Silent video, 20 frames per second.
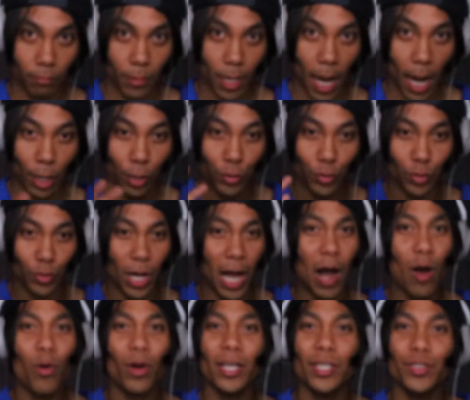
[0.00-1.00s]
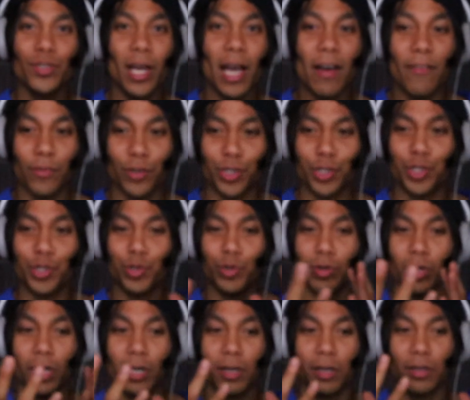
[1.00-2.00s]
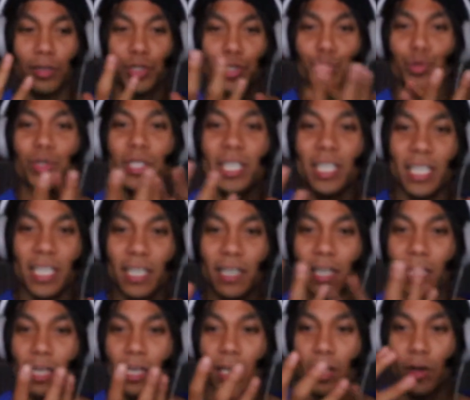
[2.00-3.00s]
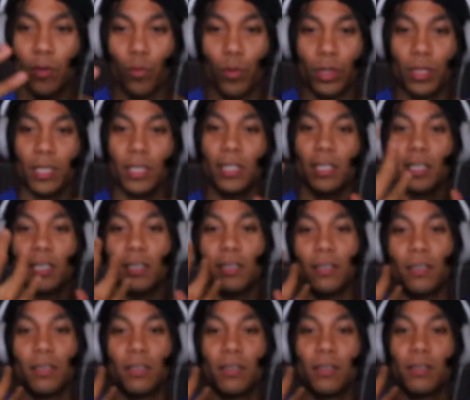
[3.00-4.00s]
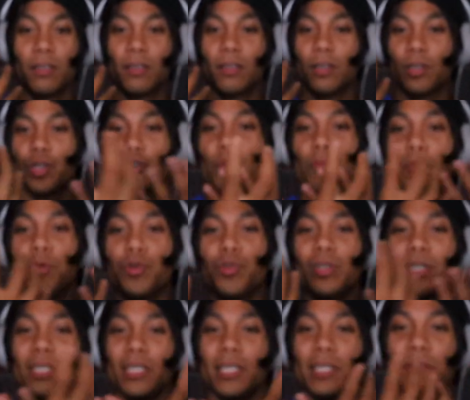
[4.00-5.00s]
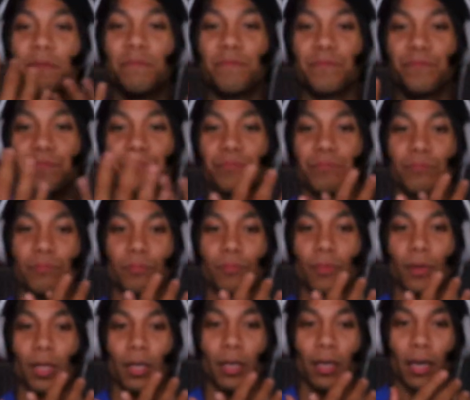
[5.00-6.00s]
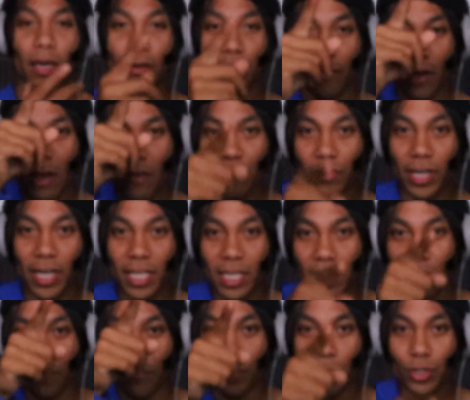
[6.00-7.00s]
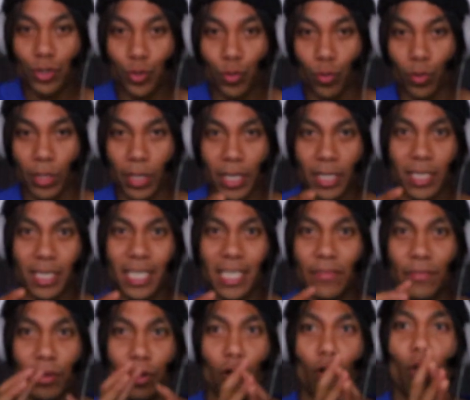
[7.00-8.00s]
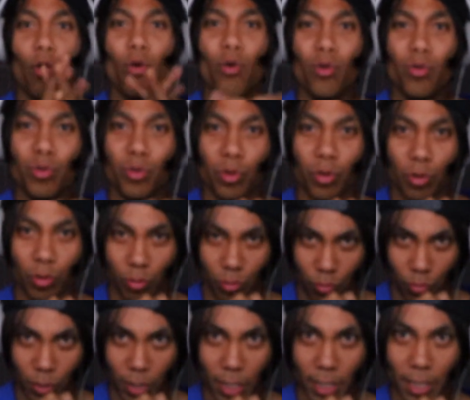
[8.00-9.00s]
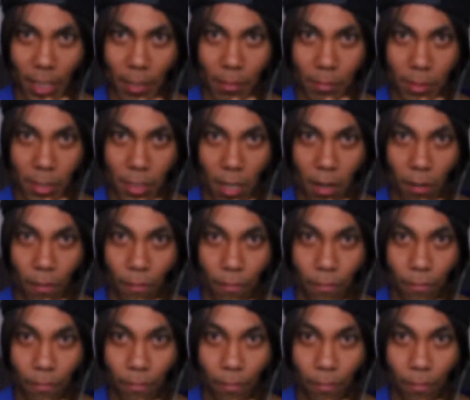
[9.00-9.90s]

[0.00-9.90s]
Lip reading: How can you have unity within a community if every individual isn't even whole within themselves?